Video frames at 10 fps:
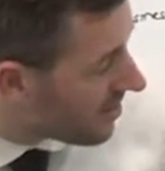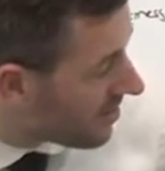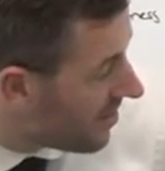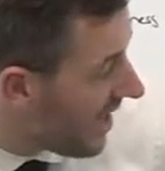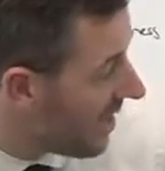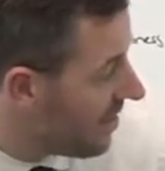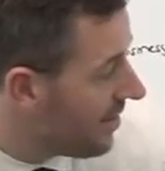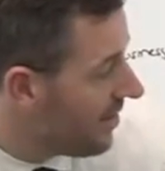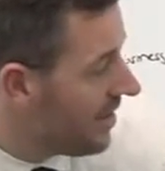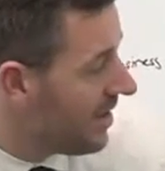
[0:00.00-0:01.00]

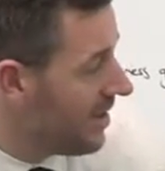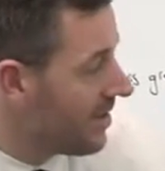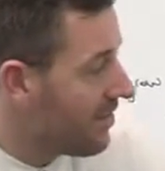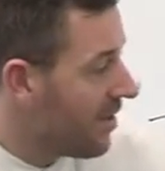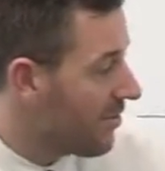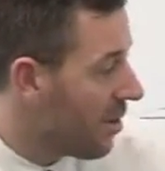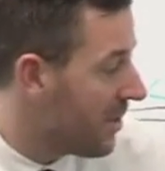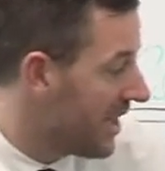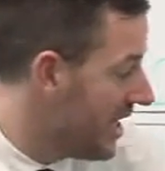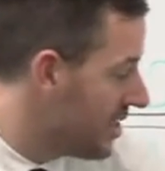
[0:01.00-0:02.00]
Then the fear of not being here